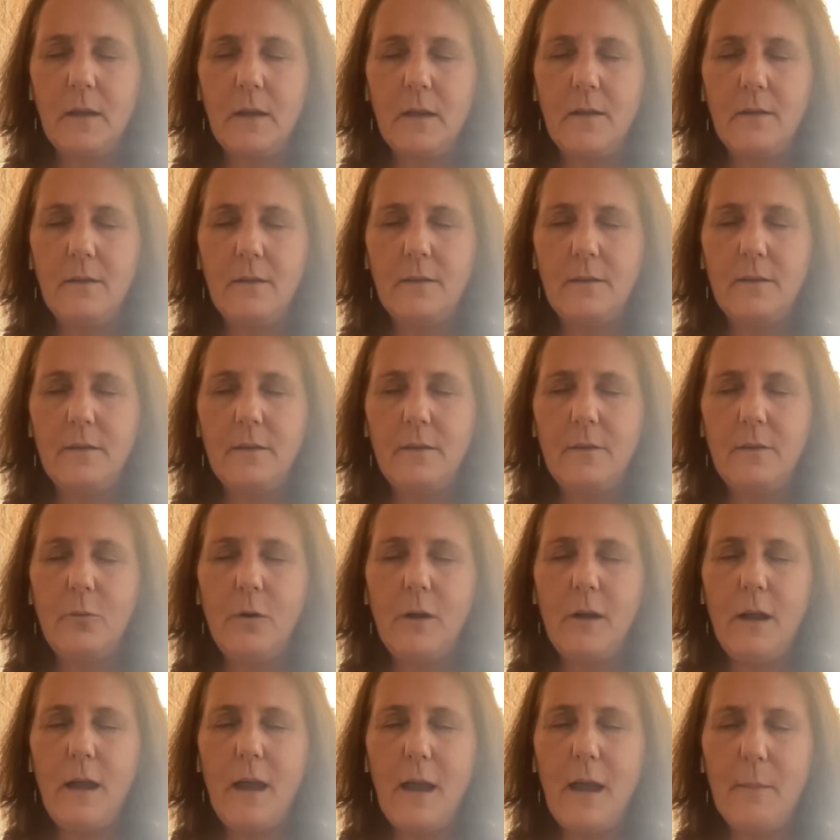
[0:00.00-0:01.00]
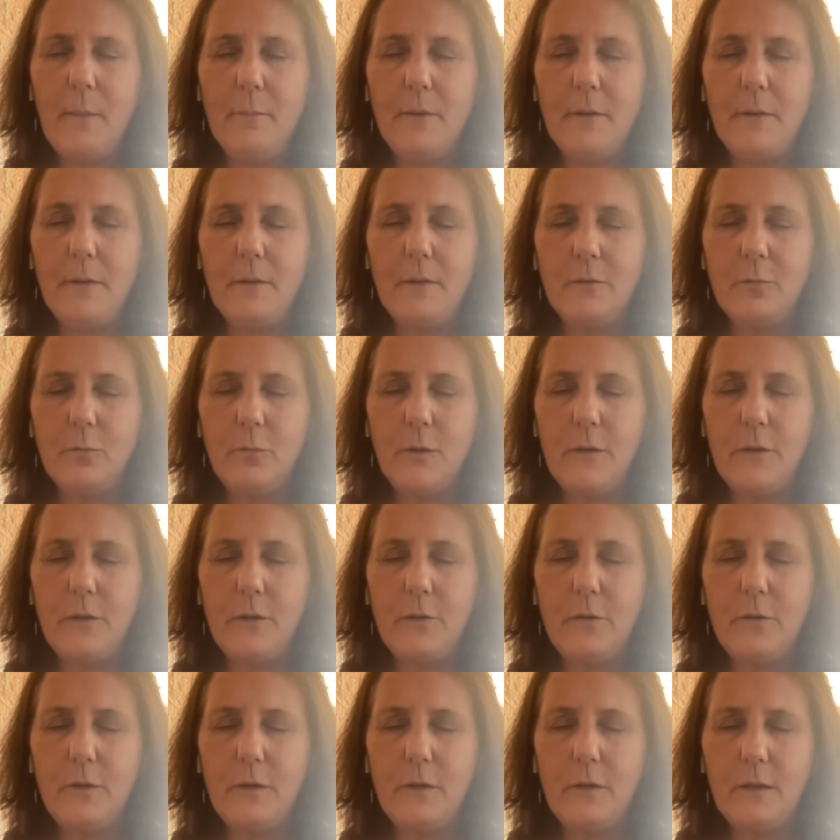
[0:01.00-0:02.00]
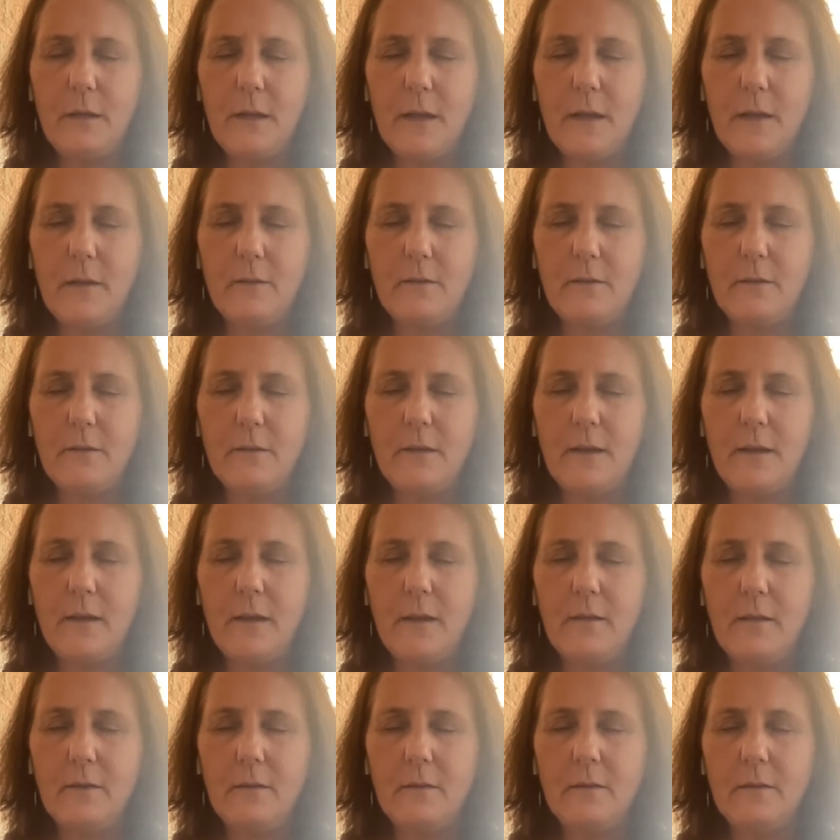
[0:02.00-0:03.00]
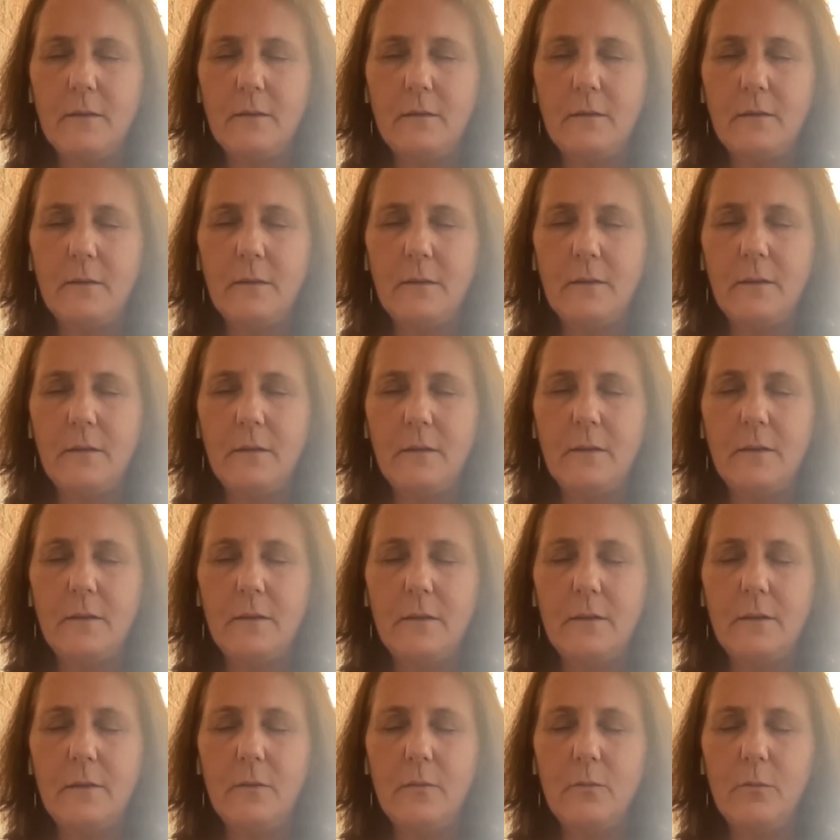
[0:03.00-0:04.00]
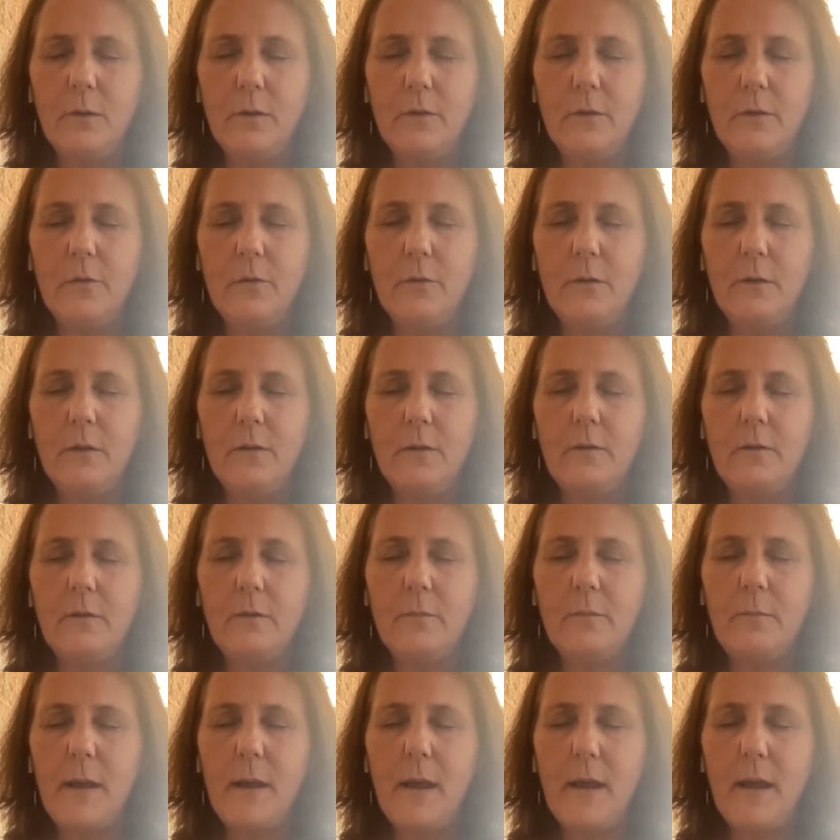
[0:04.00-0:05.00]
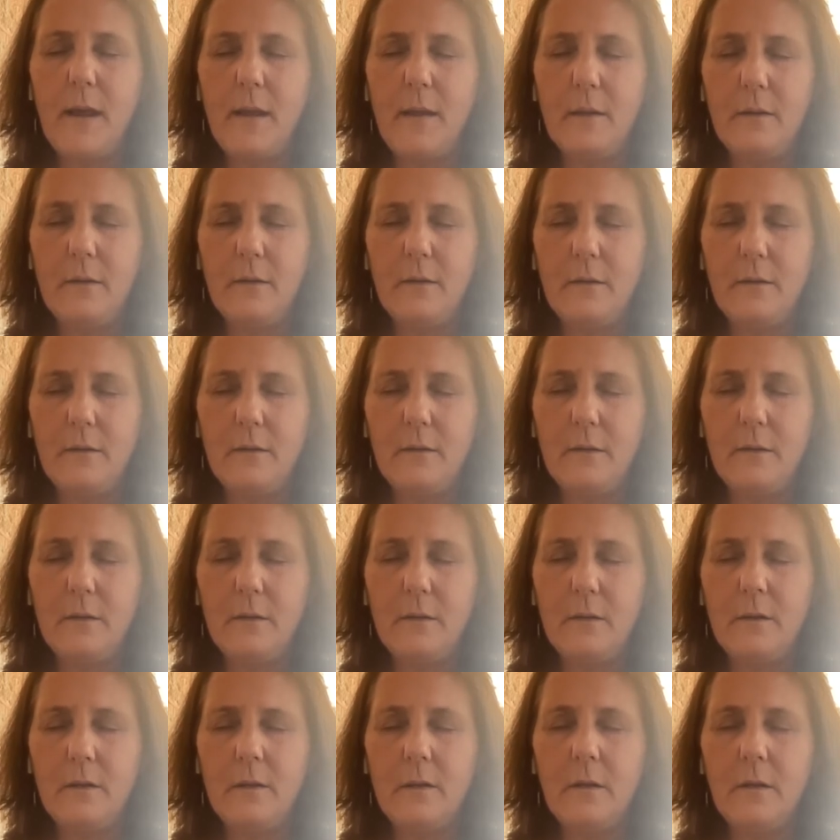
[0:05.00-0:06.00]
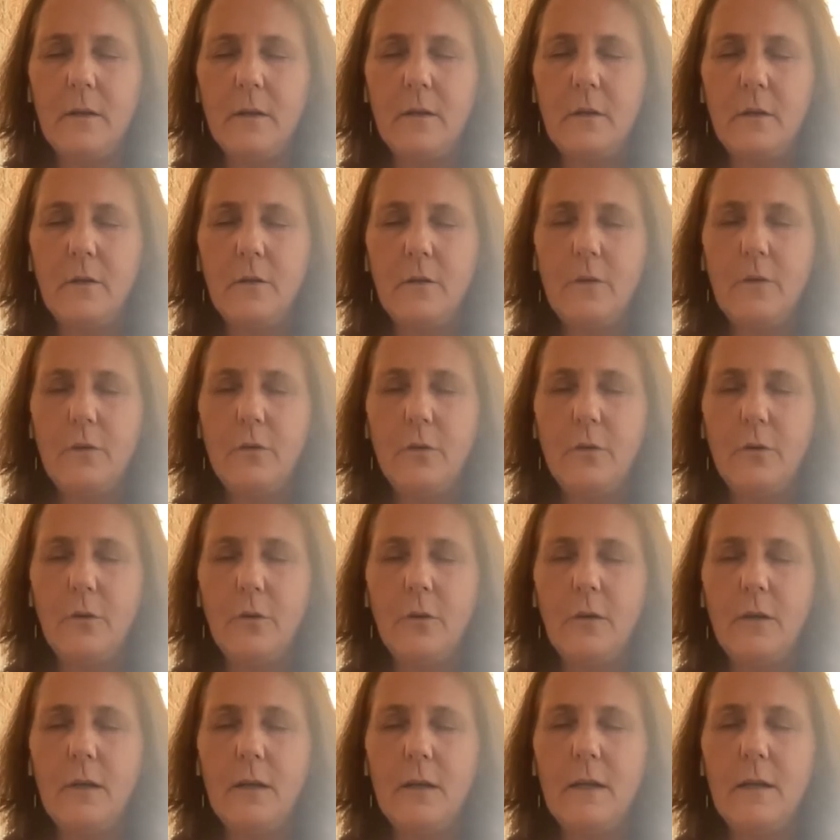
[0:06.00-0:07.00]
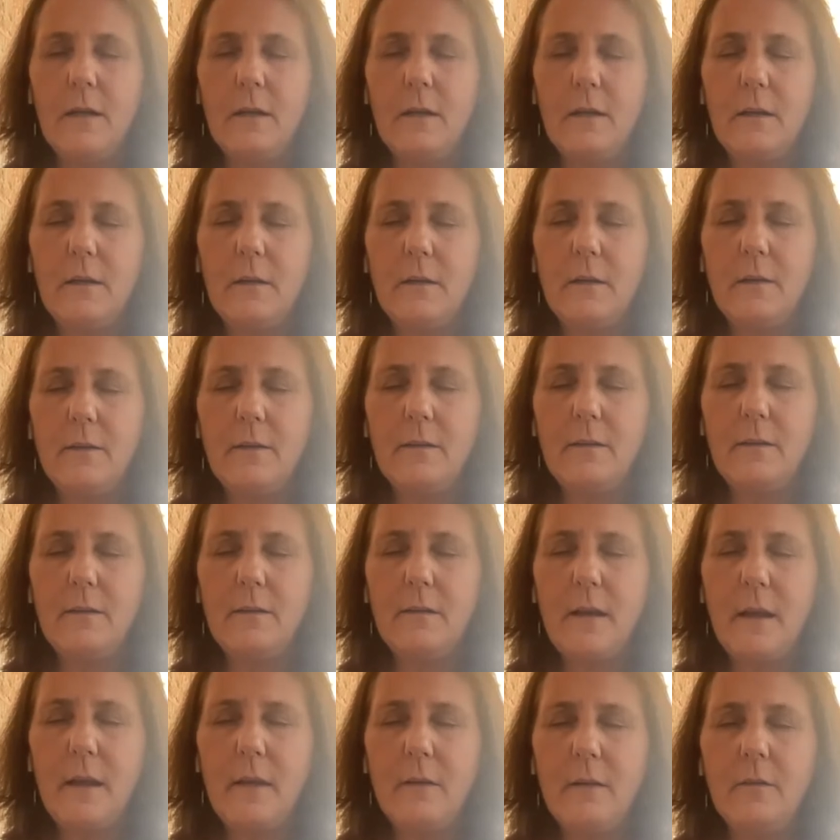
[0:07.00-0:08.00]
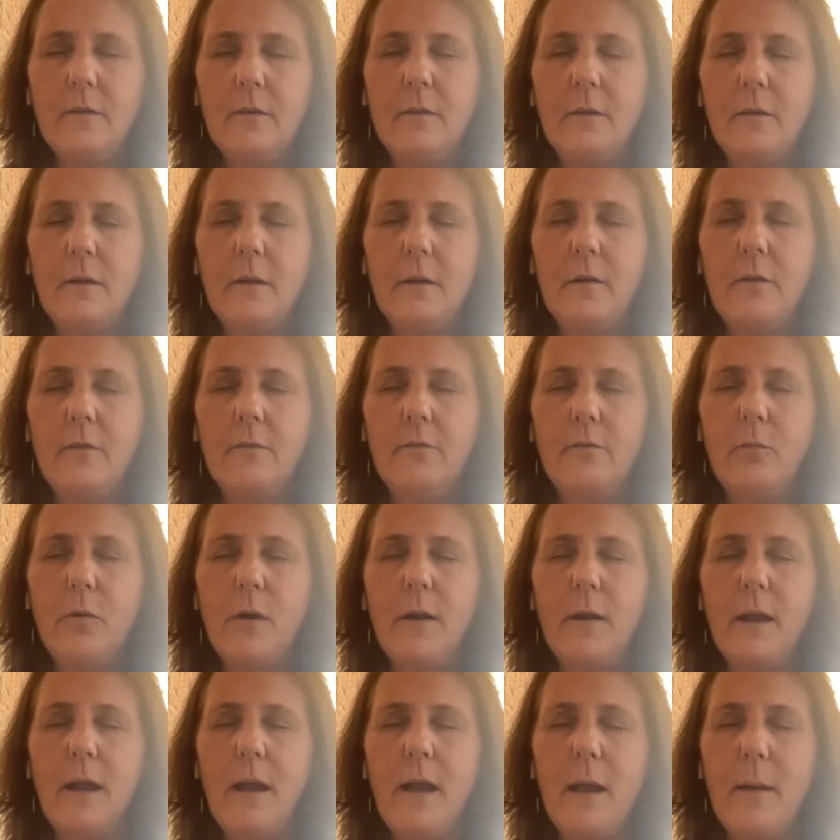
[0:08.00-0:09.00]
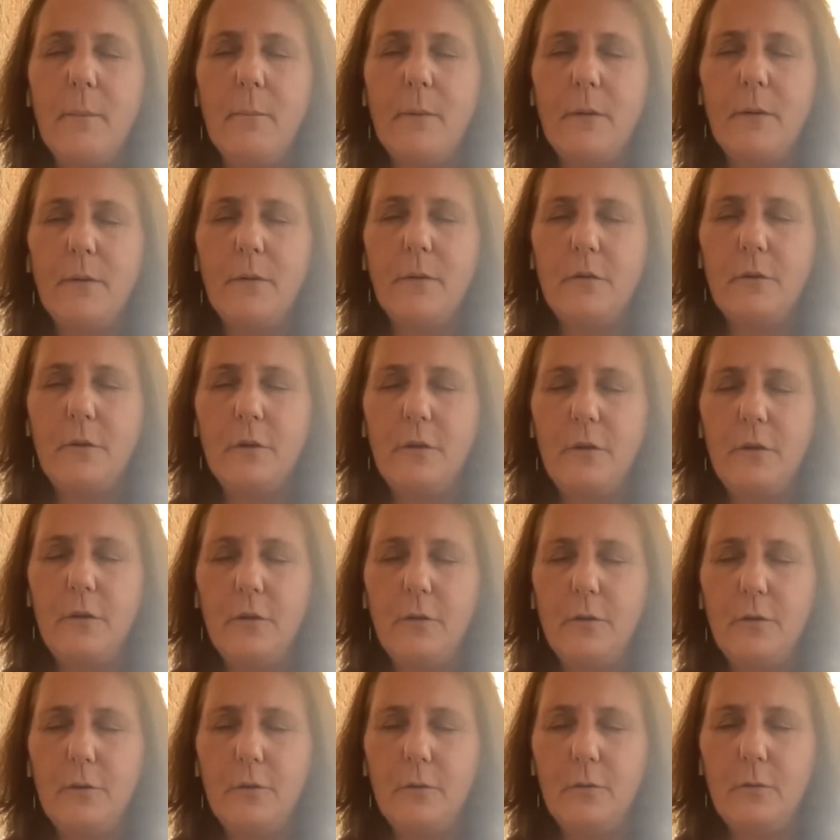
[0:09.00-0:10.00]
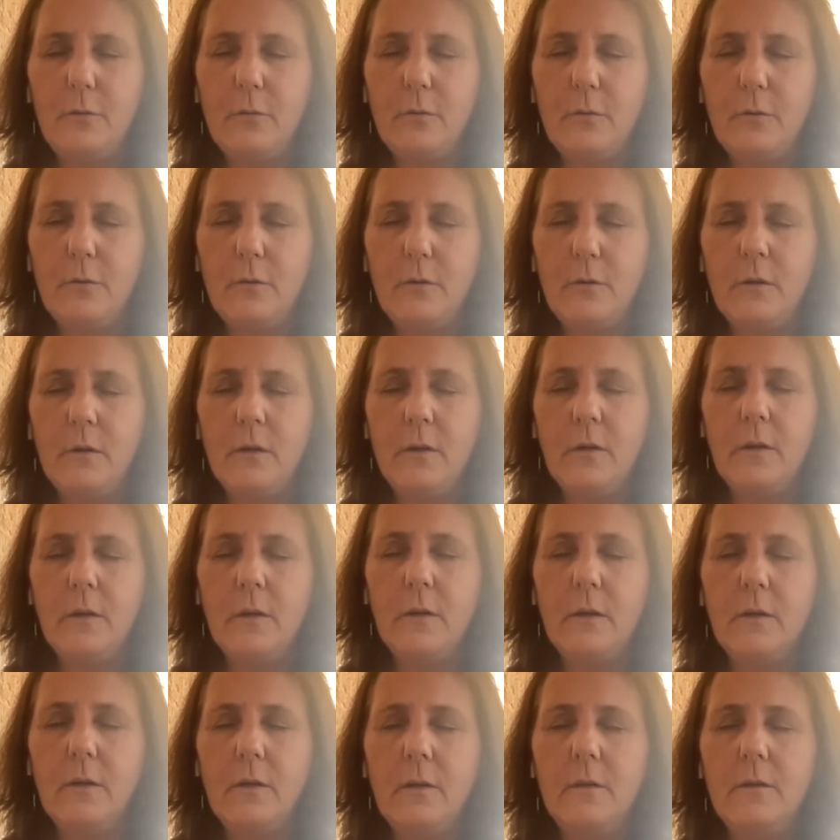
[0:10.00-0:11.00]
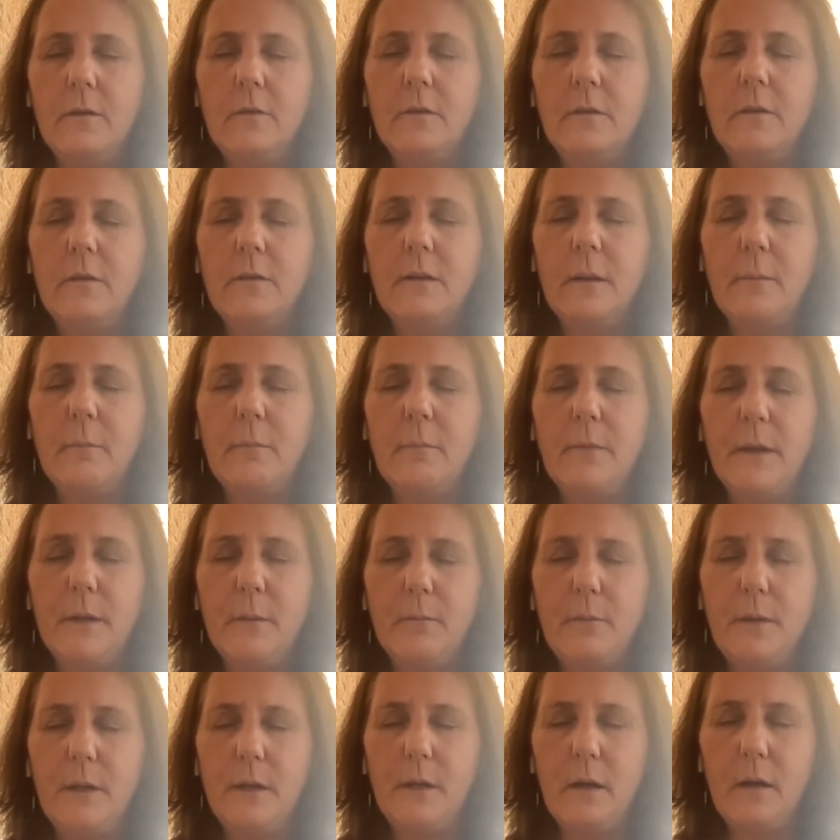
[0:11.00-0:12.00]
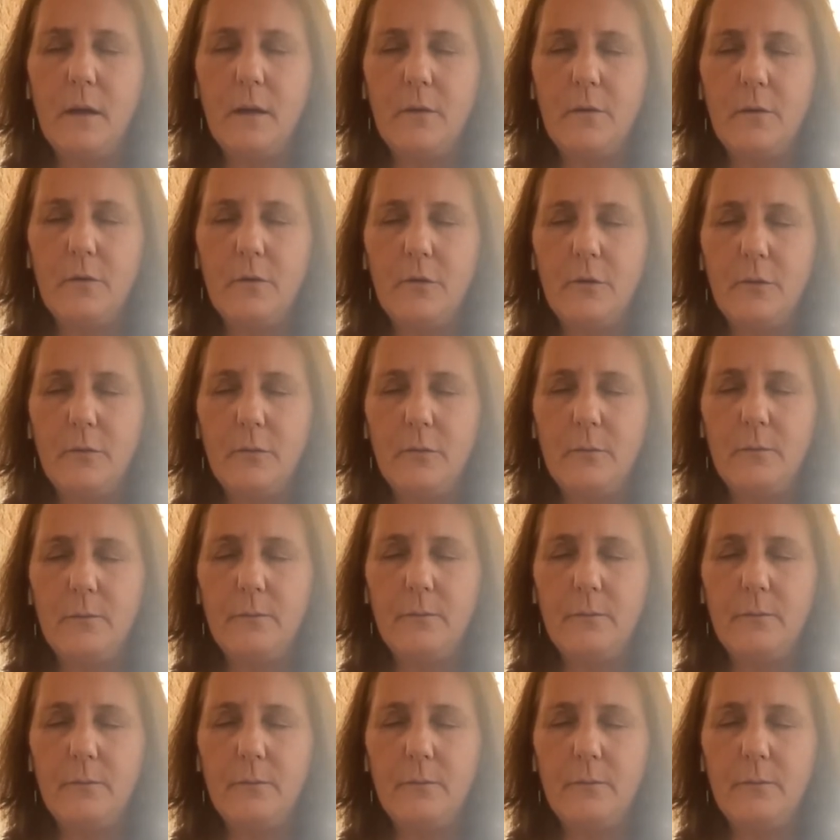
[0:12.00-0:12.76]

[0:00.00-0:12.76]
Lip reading: And see what happens when you connect to that, when you expand your sense of what happened to you to something beyond you.